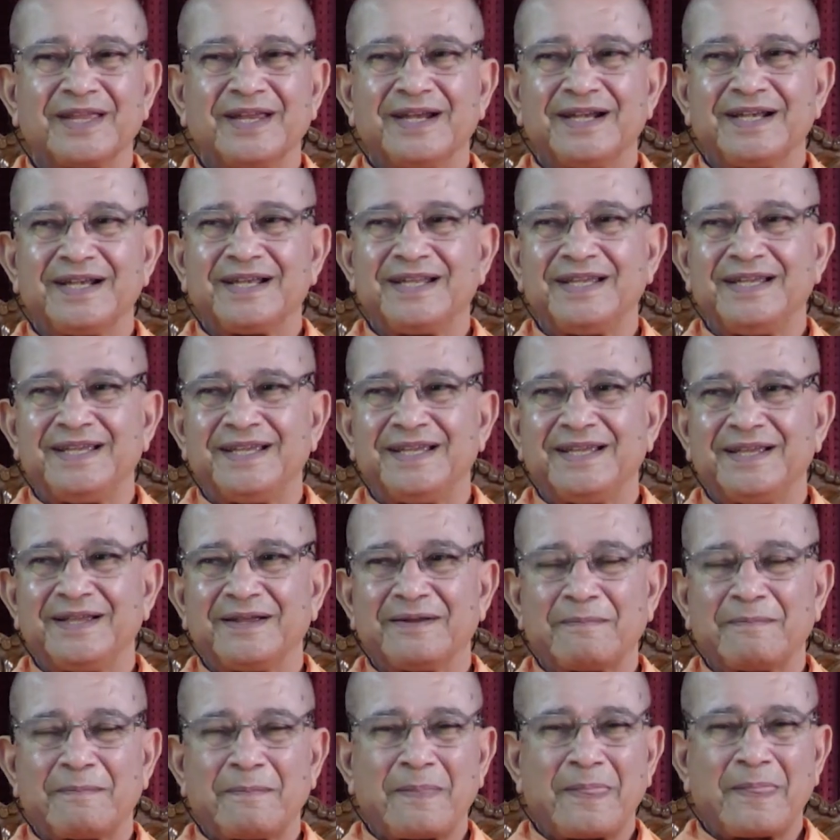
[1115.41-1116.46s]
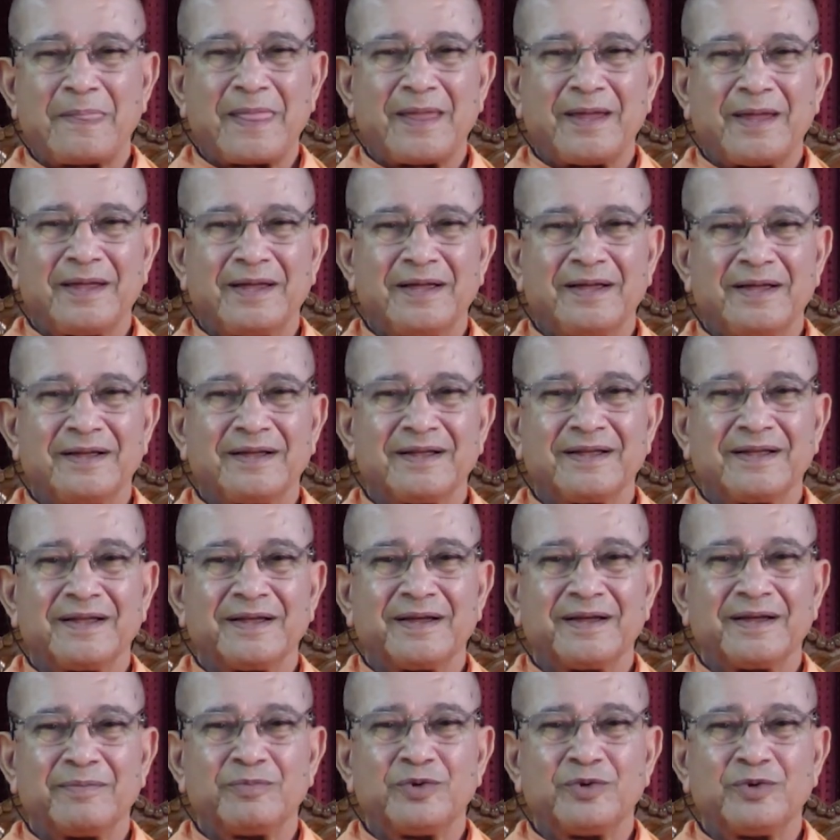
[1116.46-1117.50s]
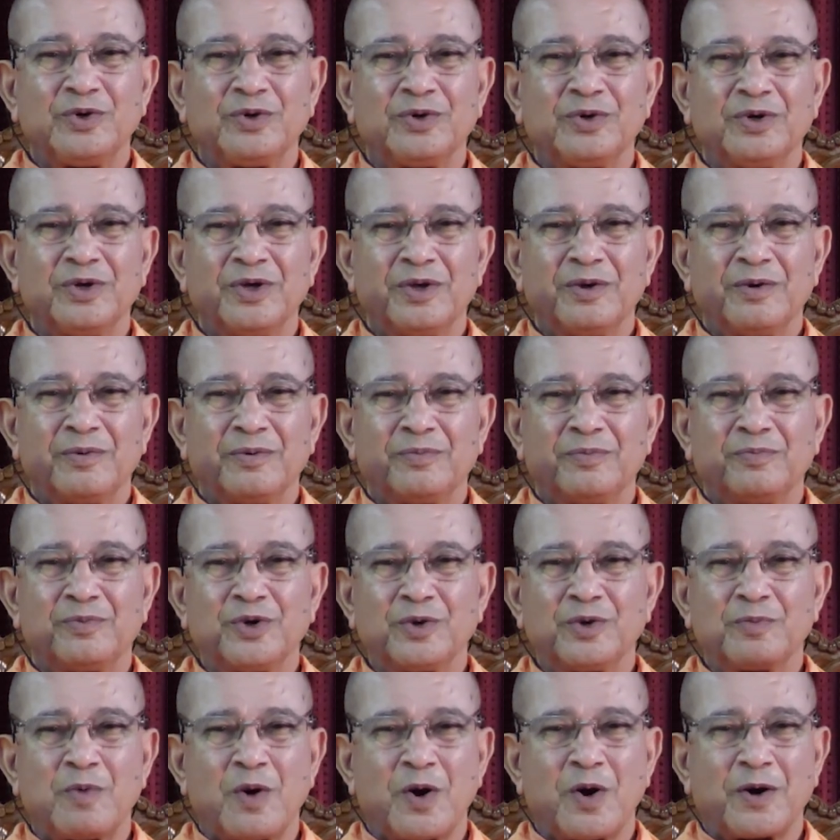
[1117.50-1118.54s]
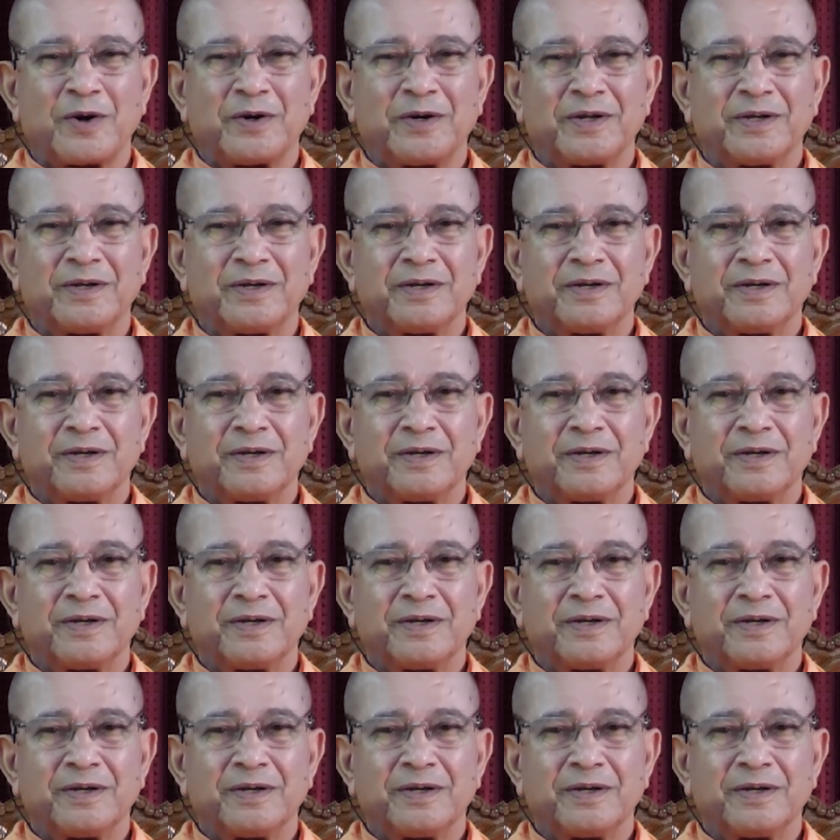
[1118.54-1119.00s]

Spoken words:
tea, Brook Bond,